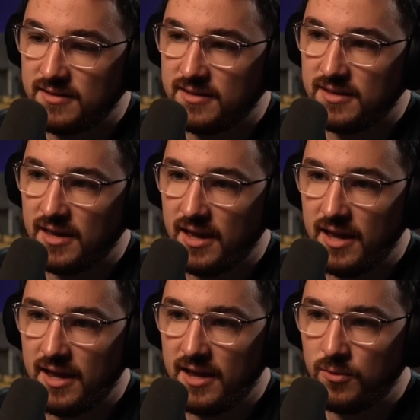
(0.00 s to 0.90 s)

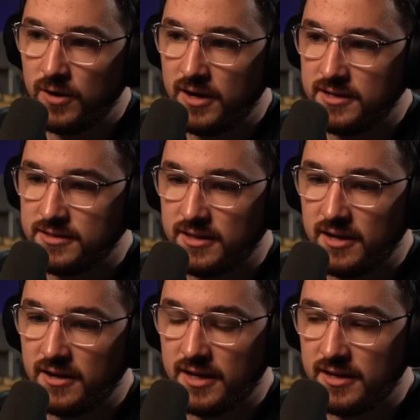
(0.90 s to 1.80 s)
Okay, where is it?
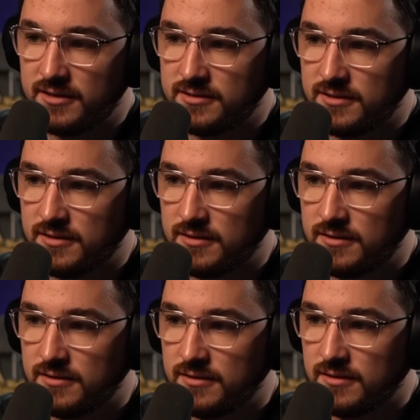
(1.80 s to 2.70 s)
There he is.
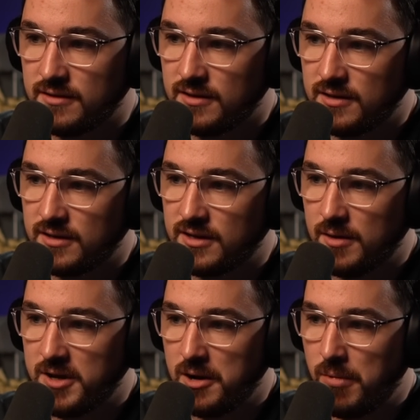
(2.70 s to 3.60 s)

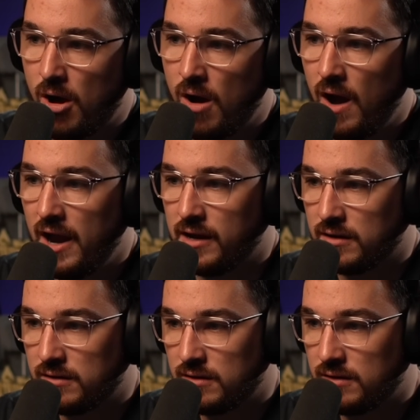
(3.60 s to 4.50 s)
Come here, boy.
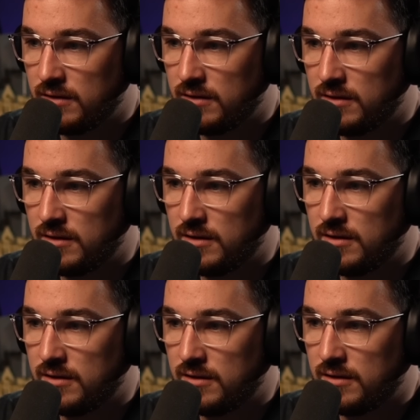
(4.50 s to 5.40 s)

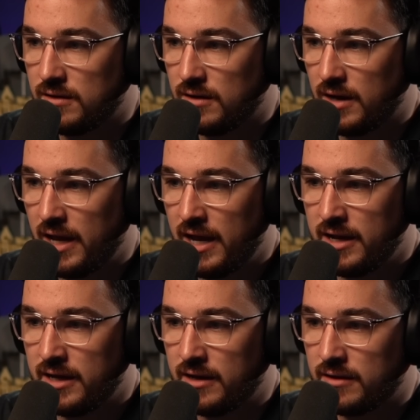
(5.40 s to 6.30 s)

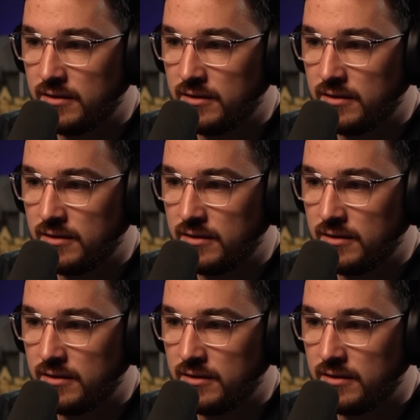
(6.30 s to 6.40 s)
Lenny.